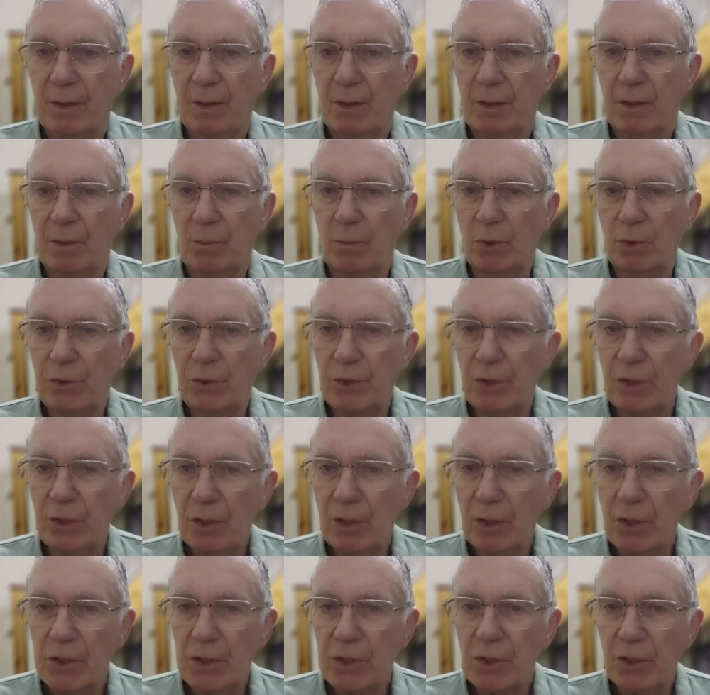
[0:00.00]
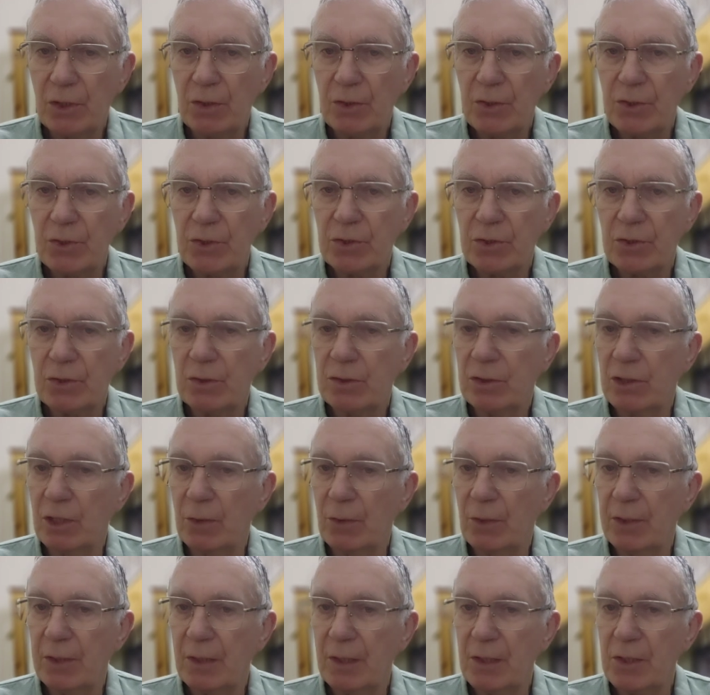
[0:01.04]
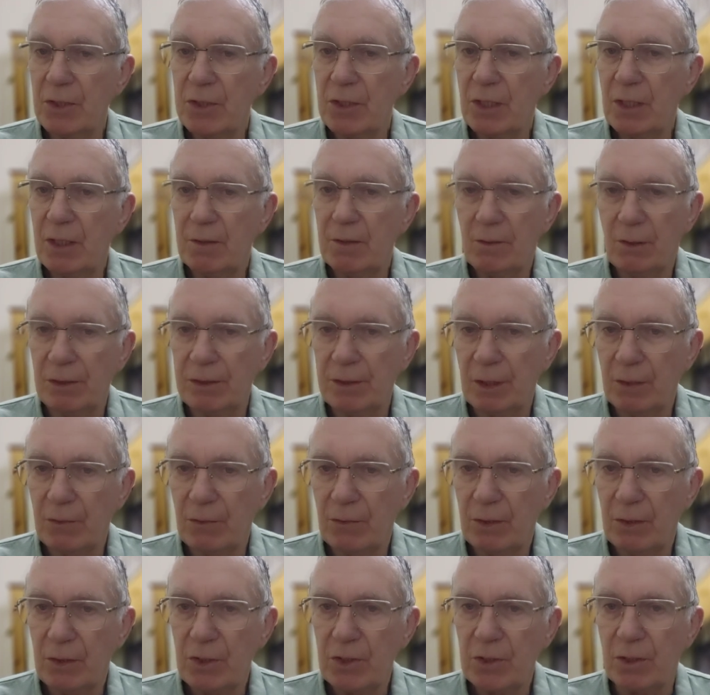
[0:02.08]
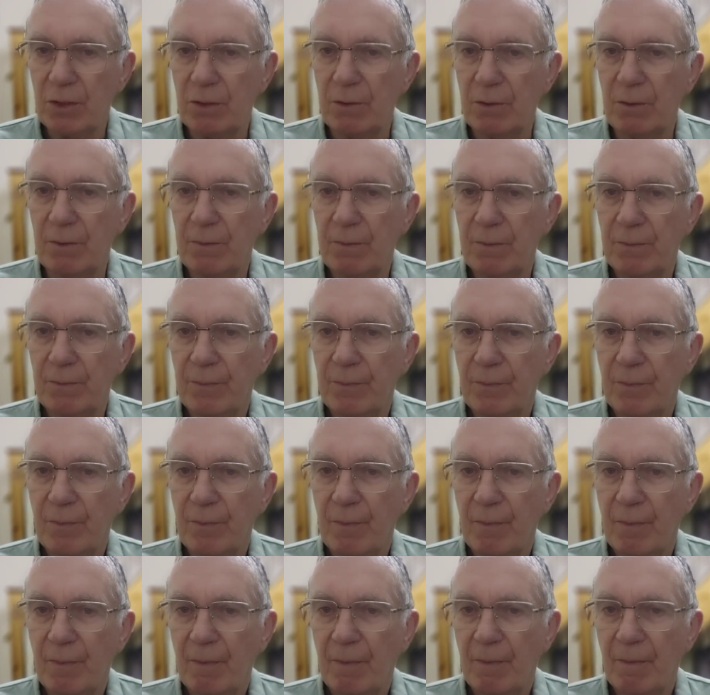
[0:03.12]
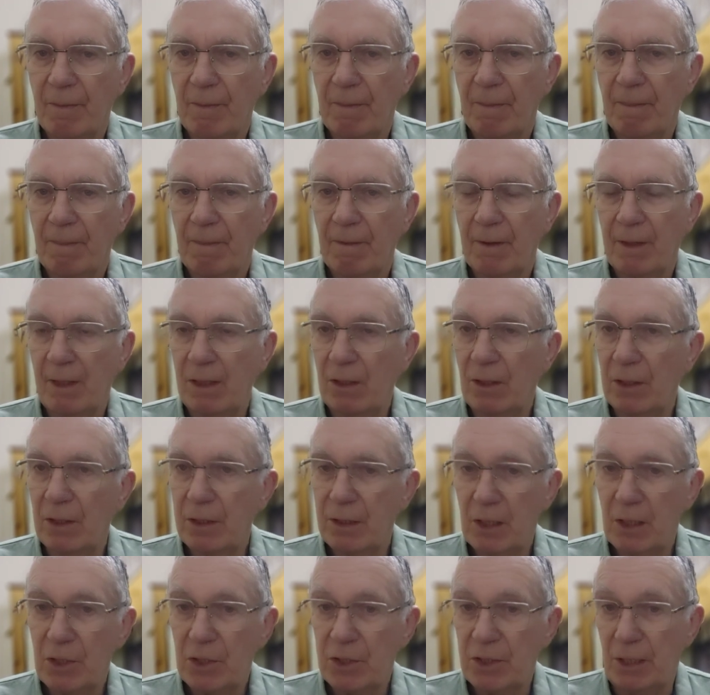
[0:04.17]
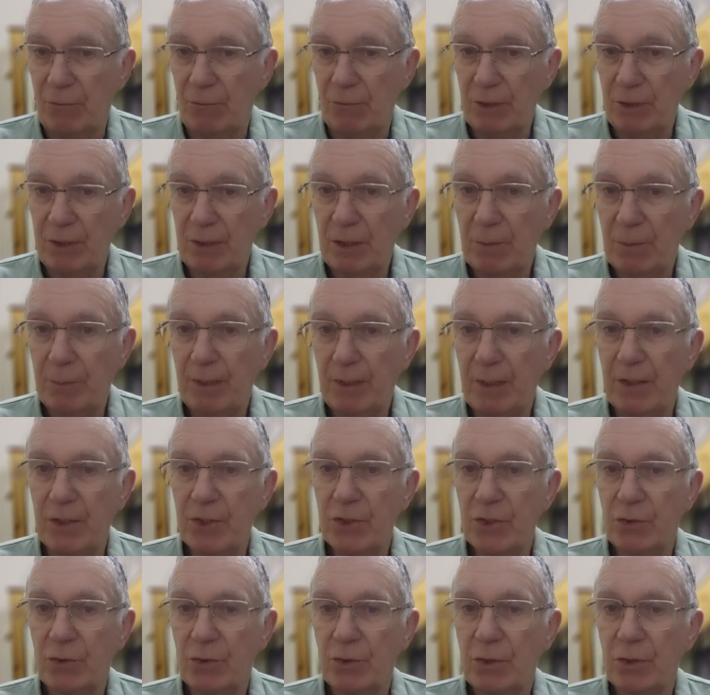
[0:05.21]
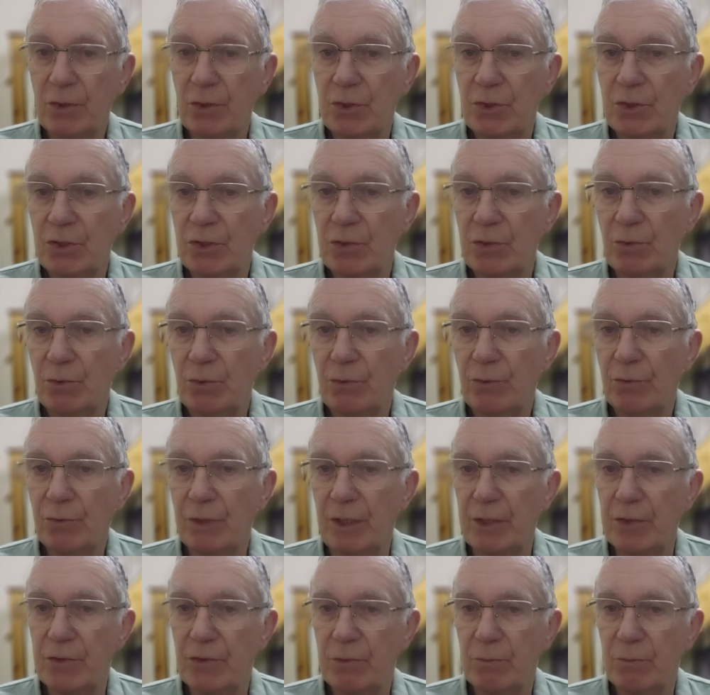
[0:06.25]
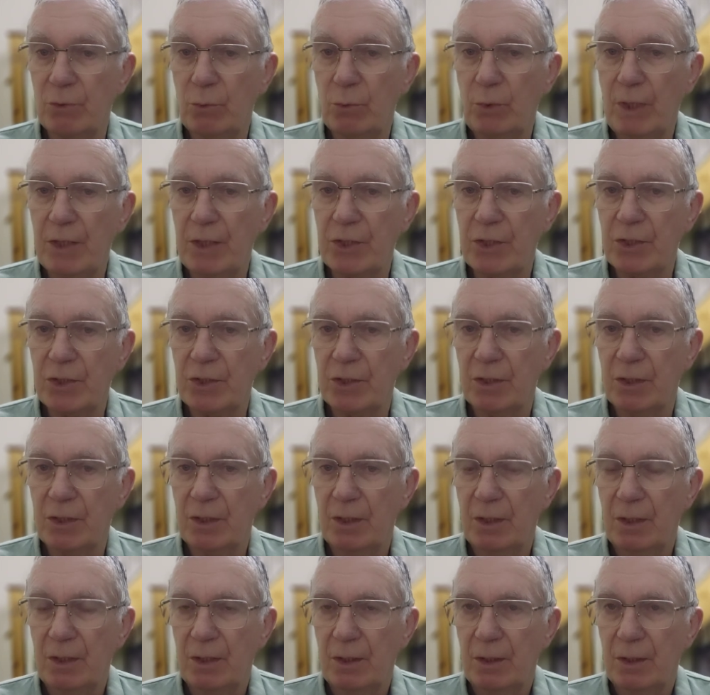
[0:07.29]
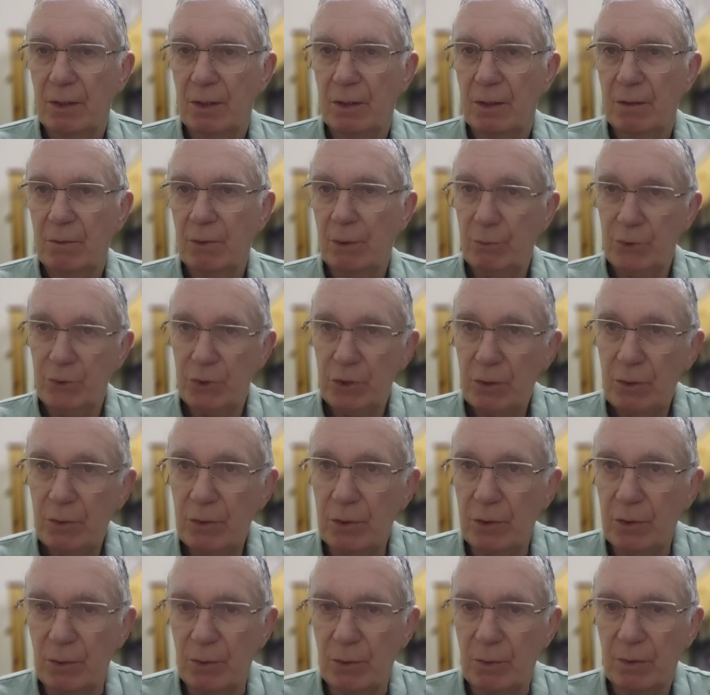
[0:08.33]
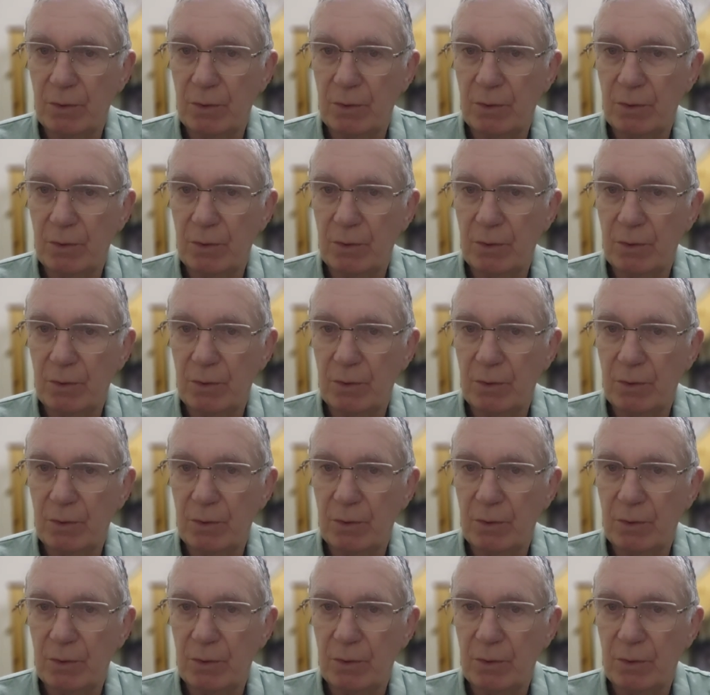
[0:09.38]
Would the Ayatollahs go against that? I don't think so. And I guess that really depends on the continual threats from the West. What would you do?